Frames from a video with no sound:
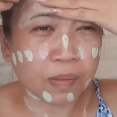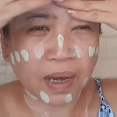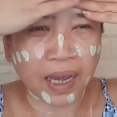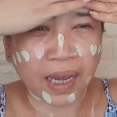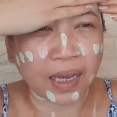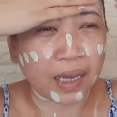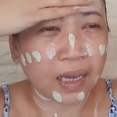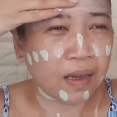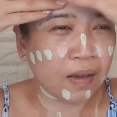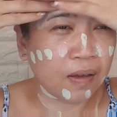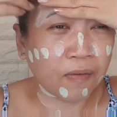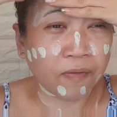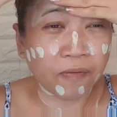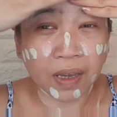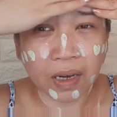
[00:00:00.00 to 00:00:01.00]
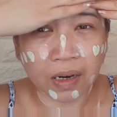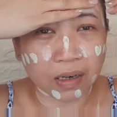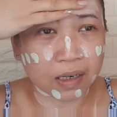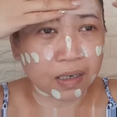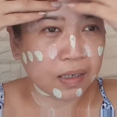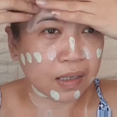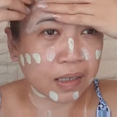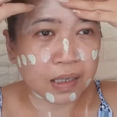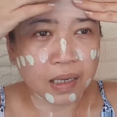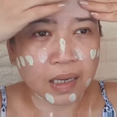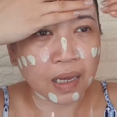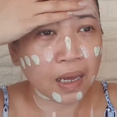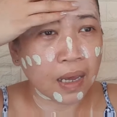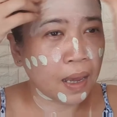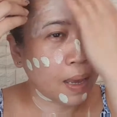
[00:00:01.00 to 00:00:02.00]
my fingers
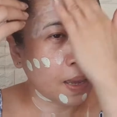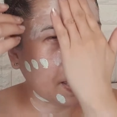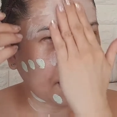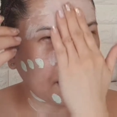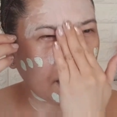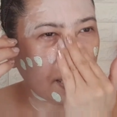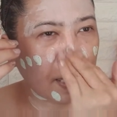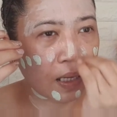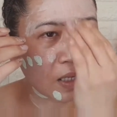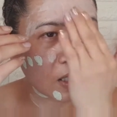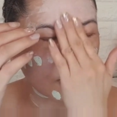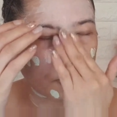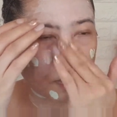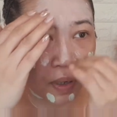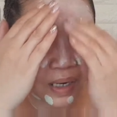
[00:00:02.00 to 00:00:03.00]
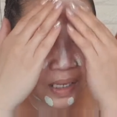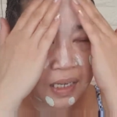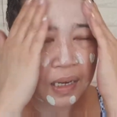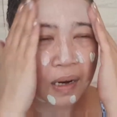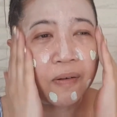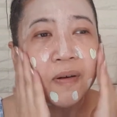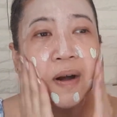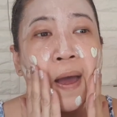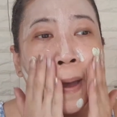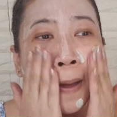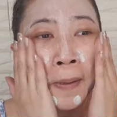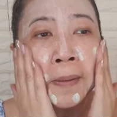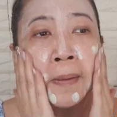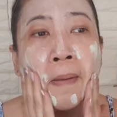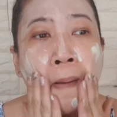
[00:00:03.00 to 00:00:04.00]
and spread it
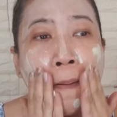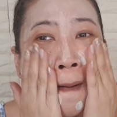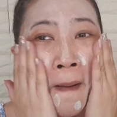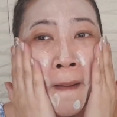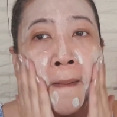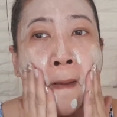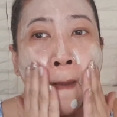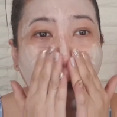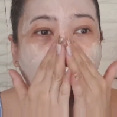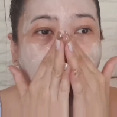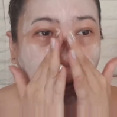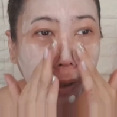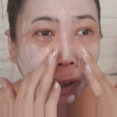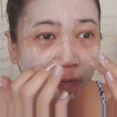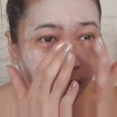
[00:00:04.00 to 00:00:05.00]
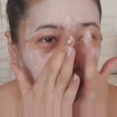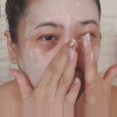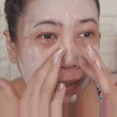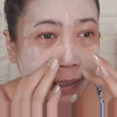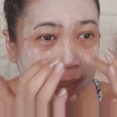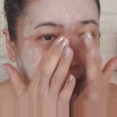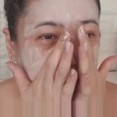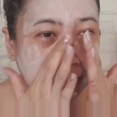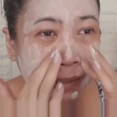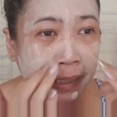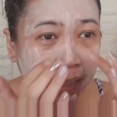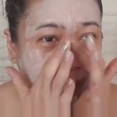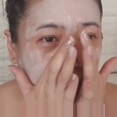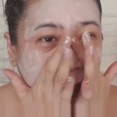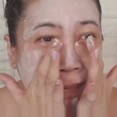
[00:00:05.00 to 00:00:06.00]
around. And if you can
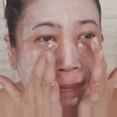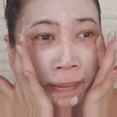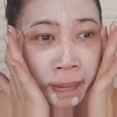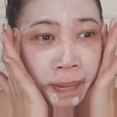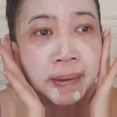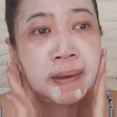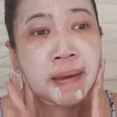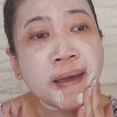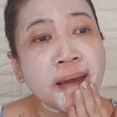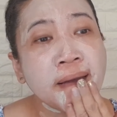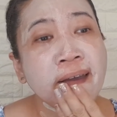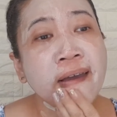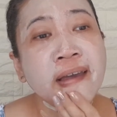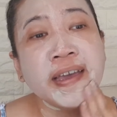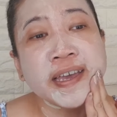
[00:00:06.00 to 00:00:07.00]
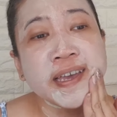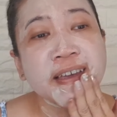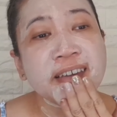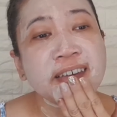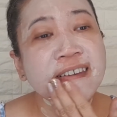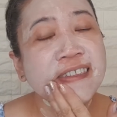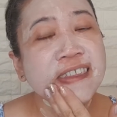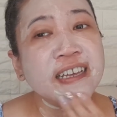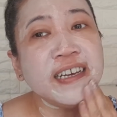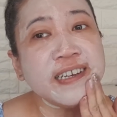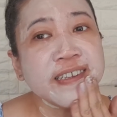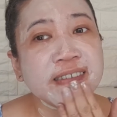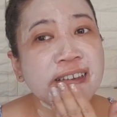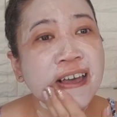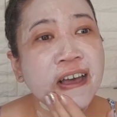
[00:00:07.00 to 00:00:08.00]
see, it
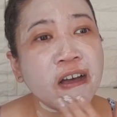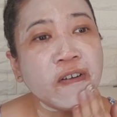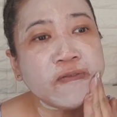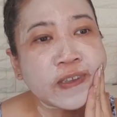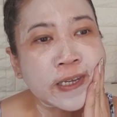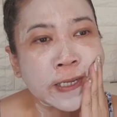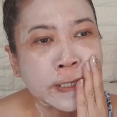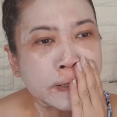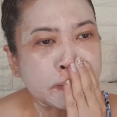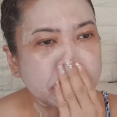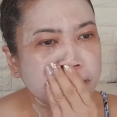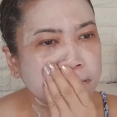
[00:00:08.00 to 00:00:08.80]
does have this